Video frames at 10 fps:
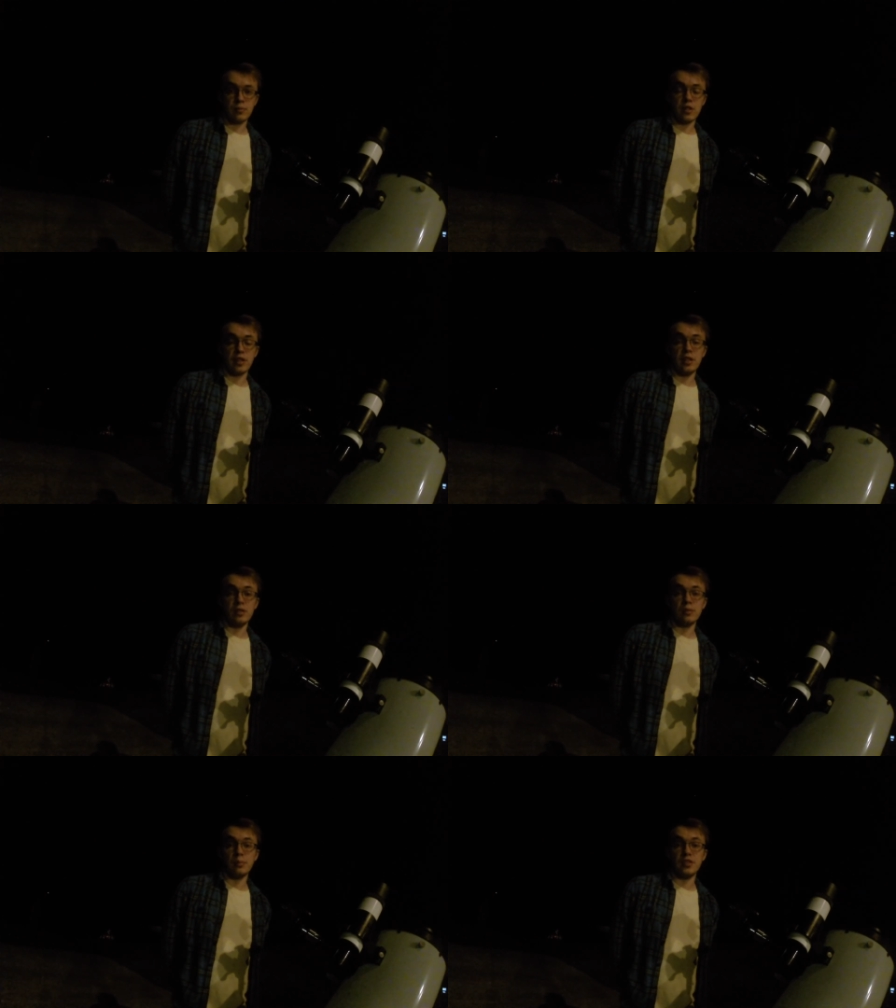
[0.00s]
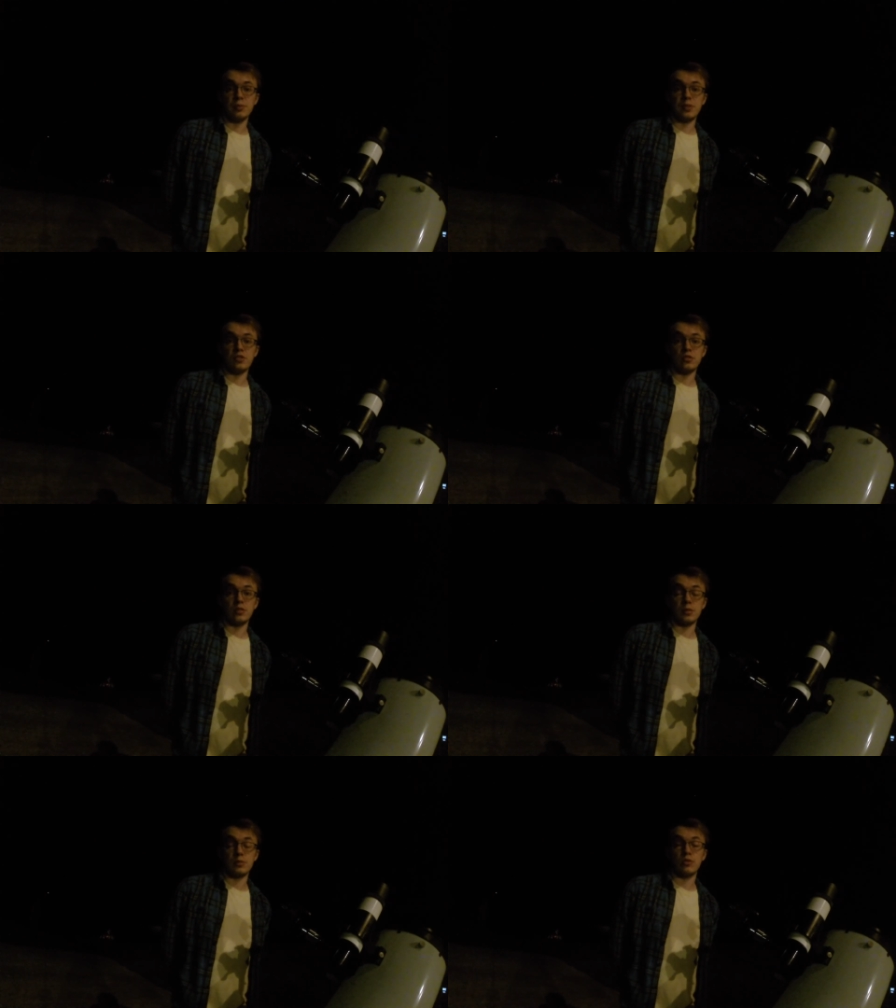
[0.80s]
Again, please be sure
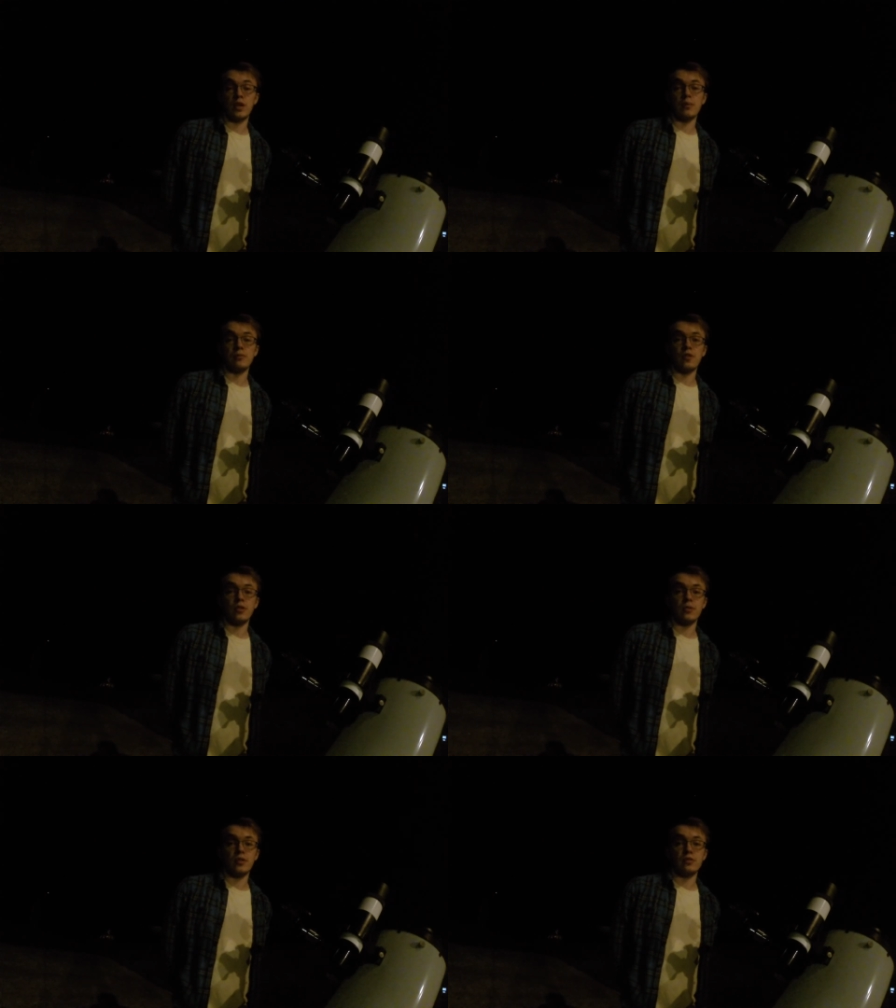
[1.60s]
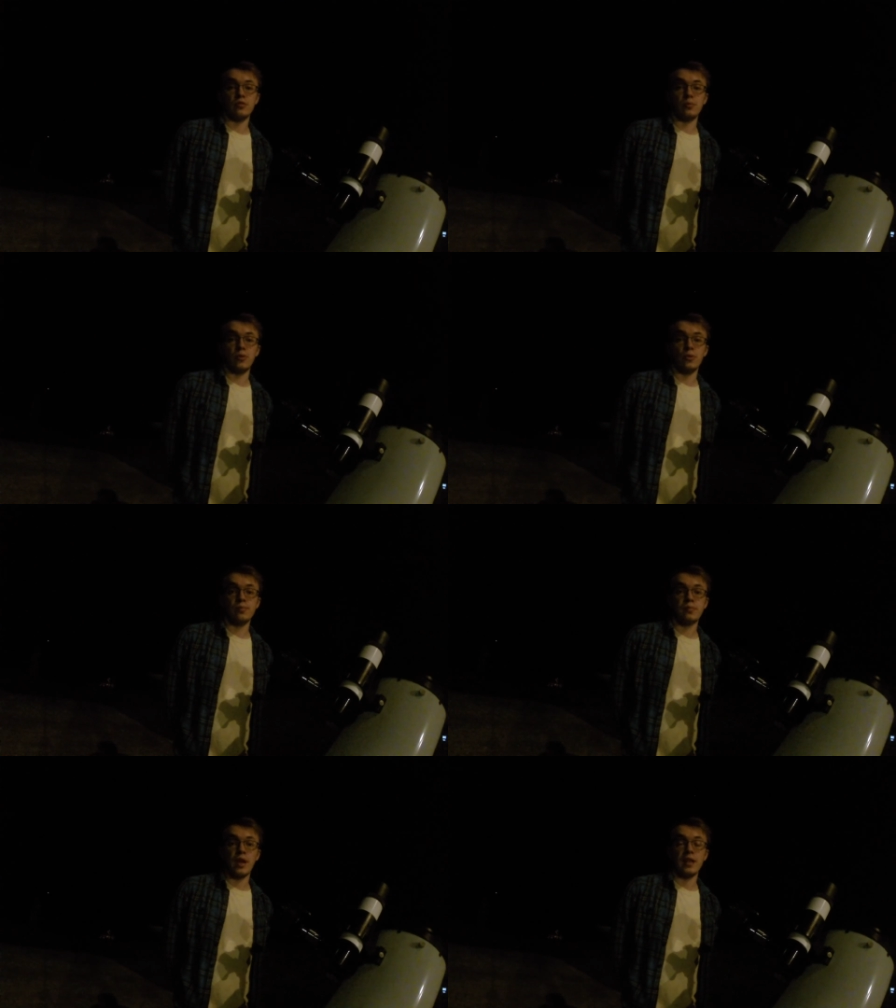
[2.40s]
to subscribe and follow along for more,
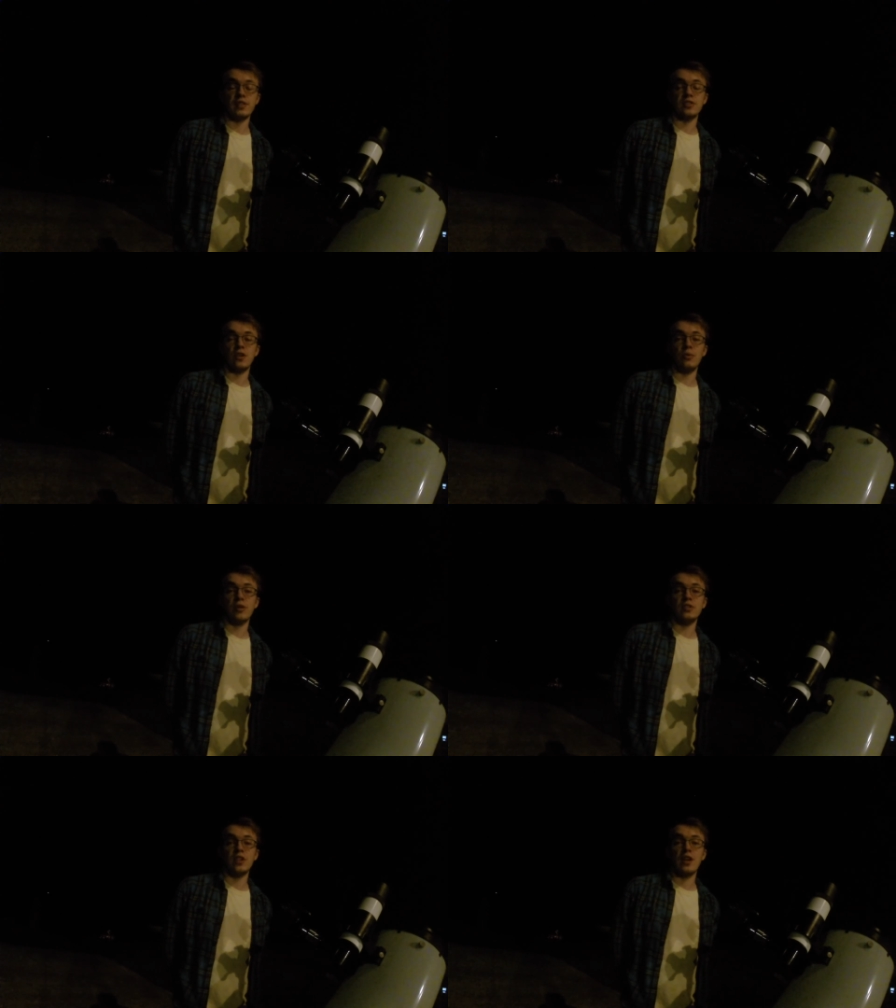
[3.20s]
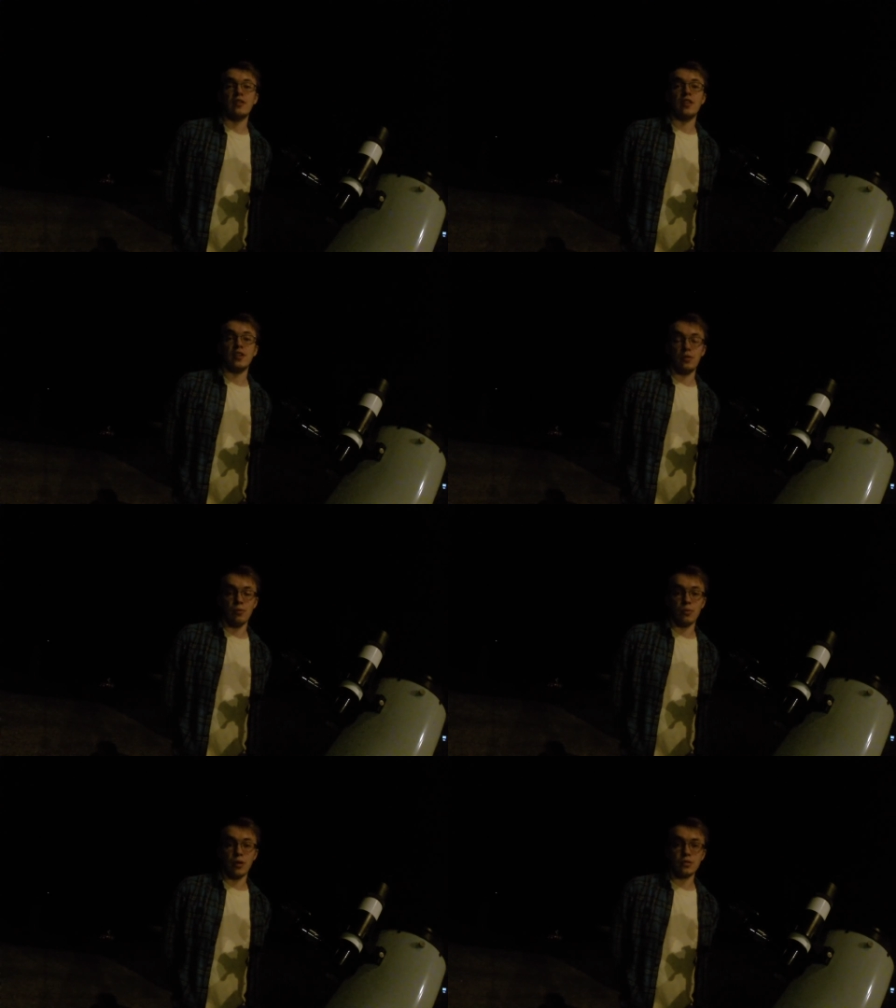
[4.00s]
and as always, thank you
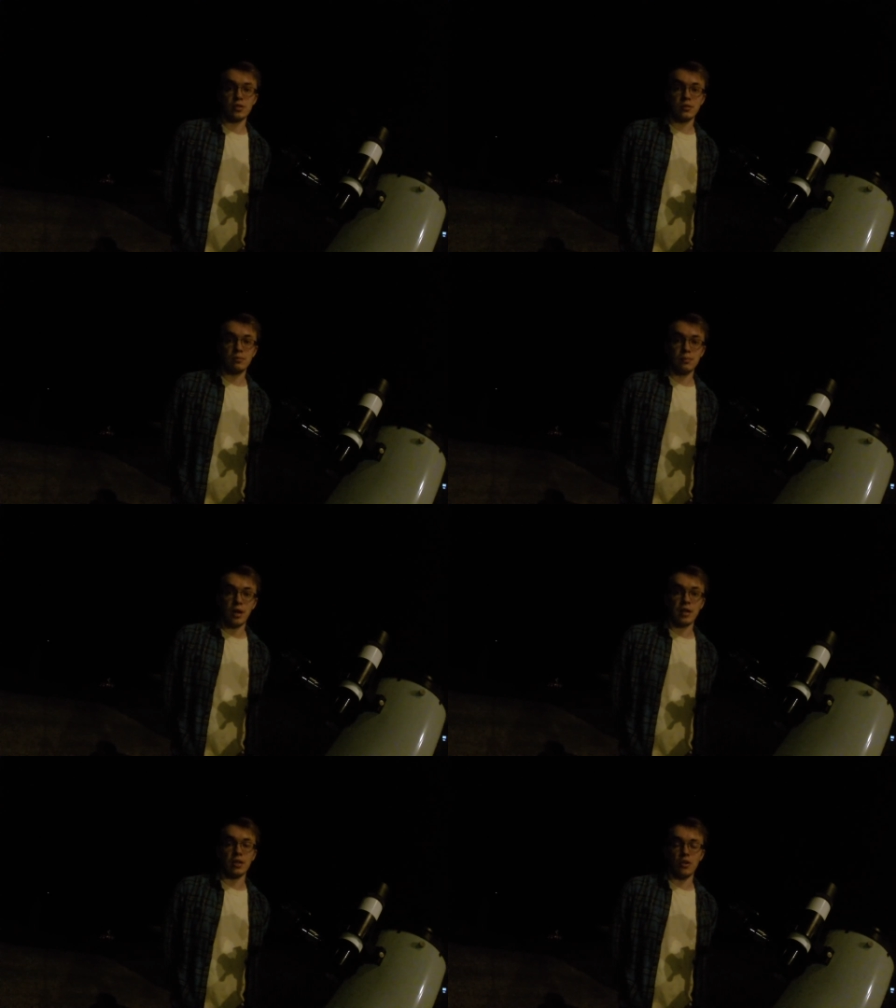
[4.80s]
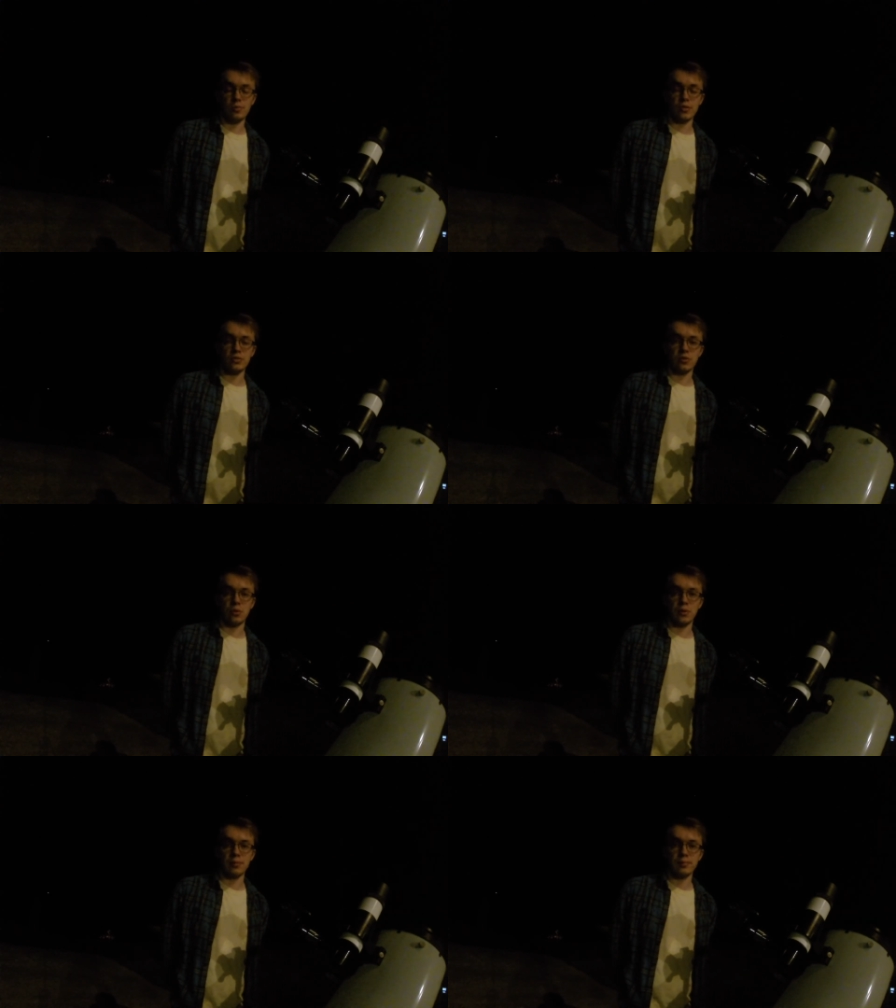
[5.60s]
for watching, and I hope you
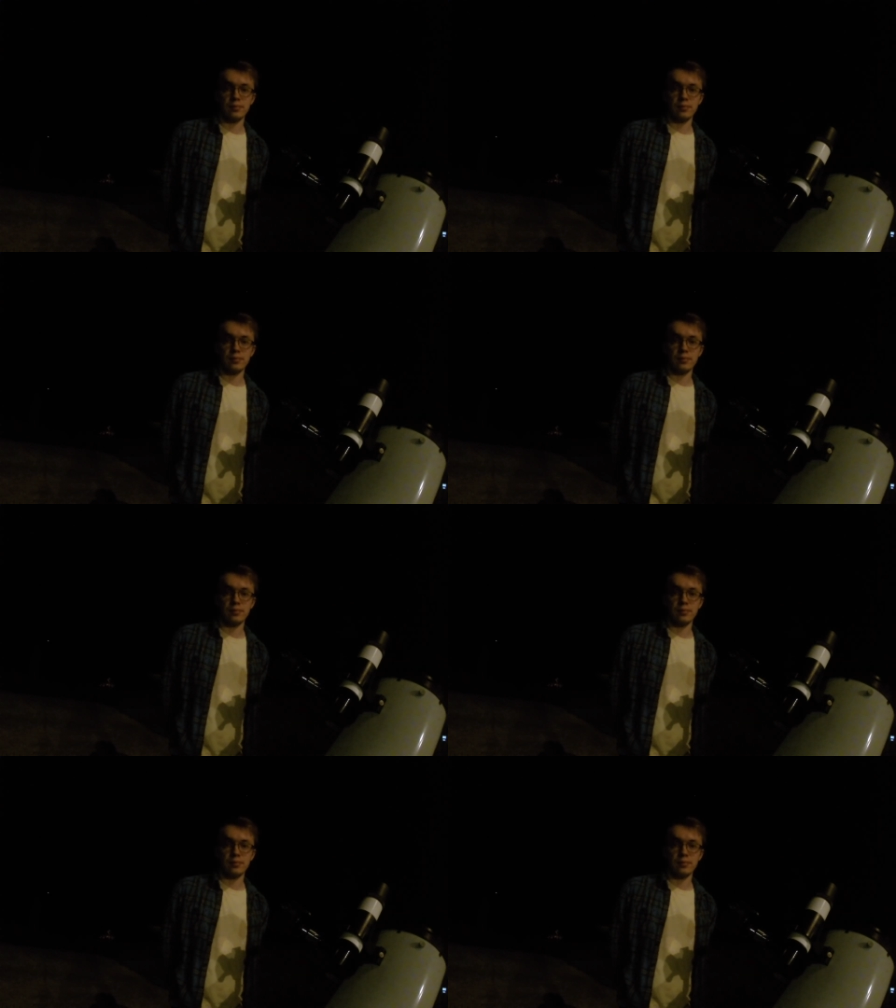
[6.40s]
enjoy.